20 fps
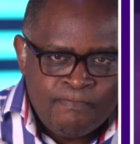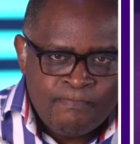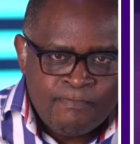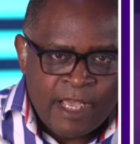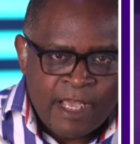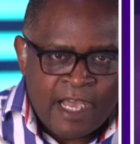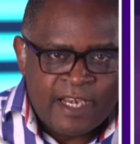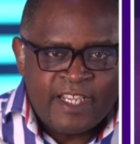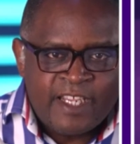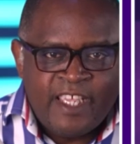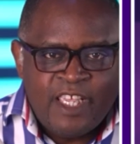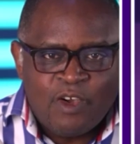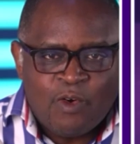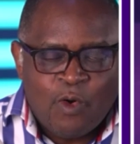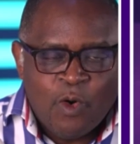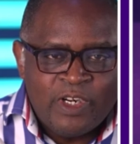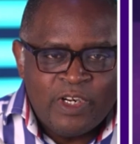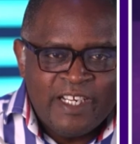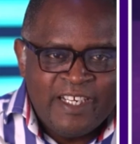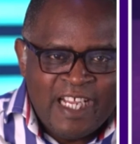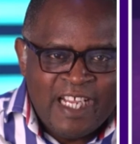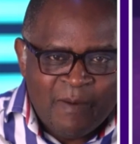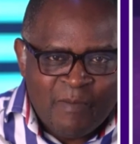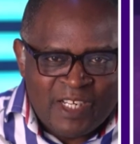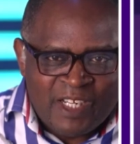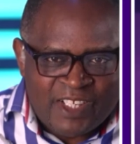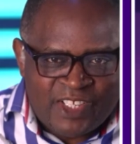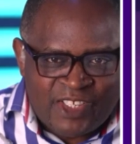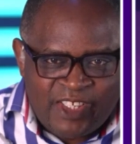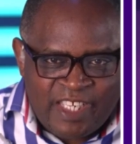And he
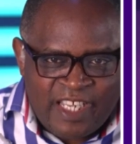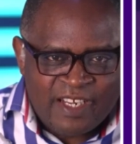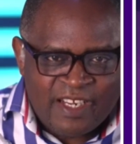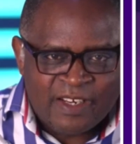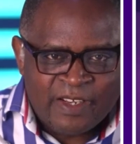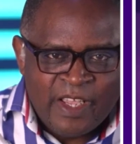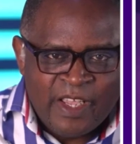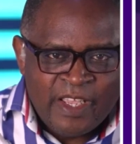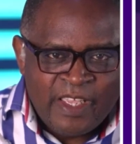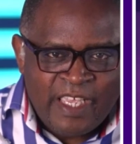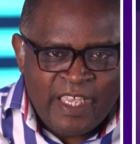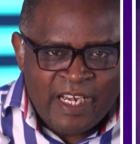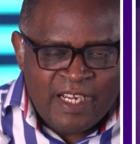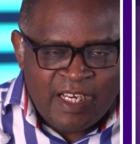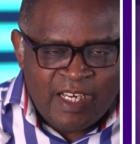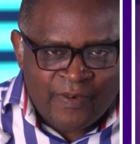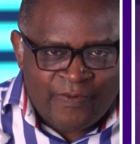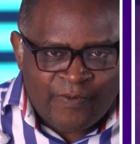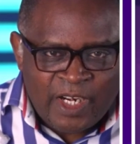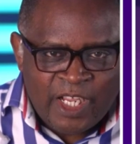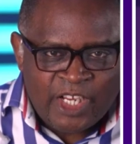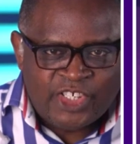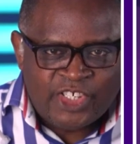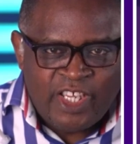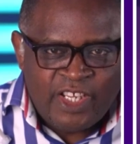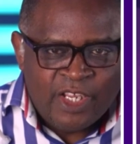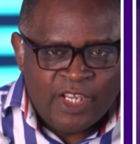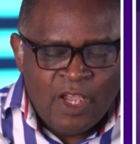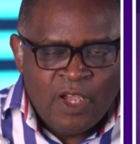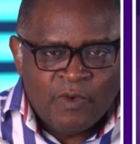condemned sin in the flesh.
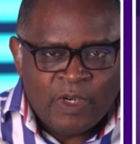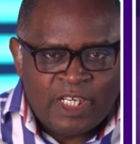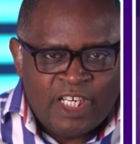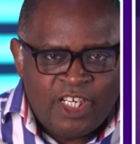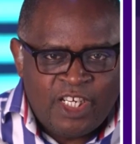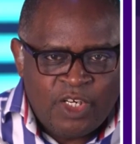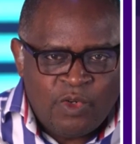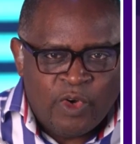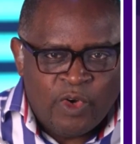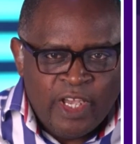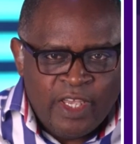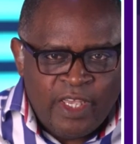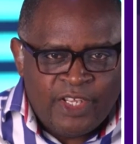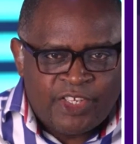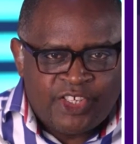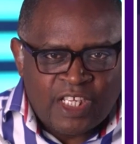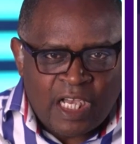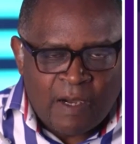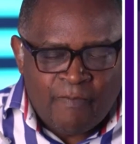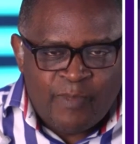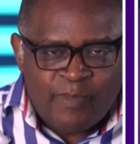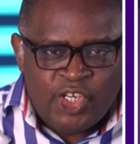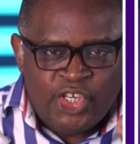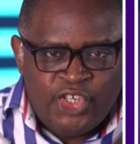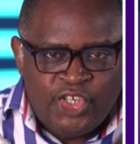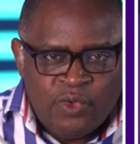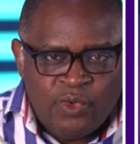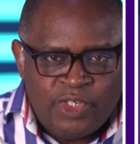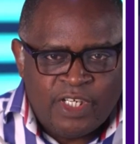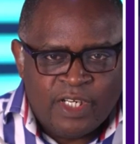What did he do? He
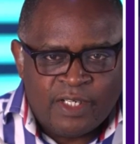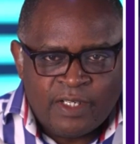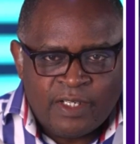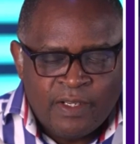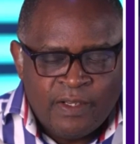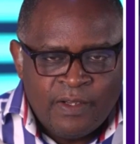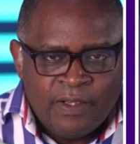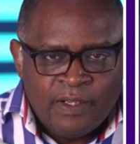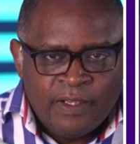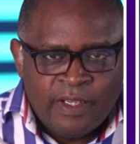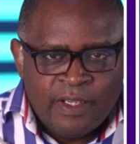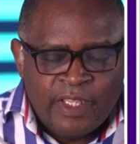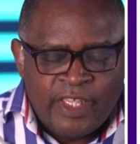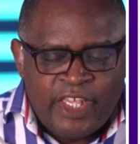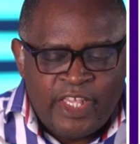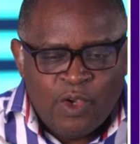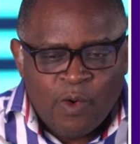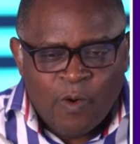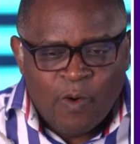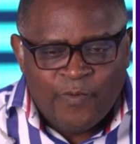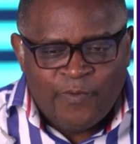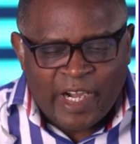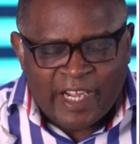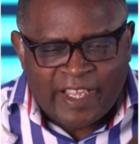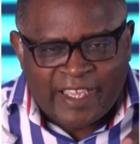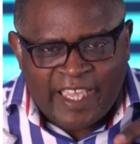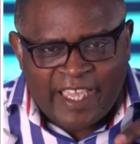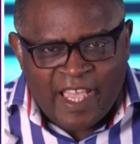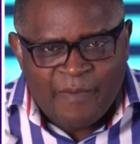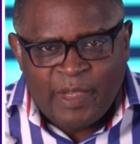subdued it. He
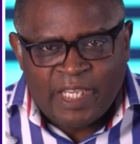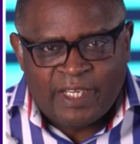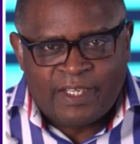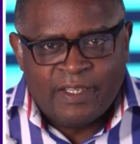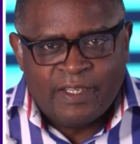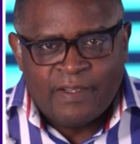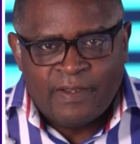overcame it.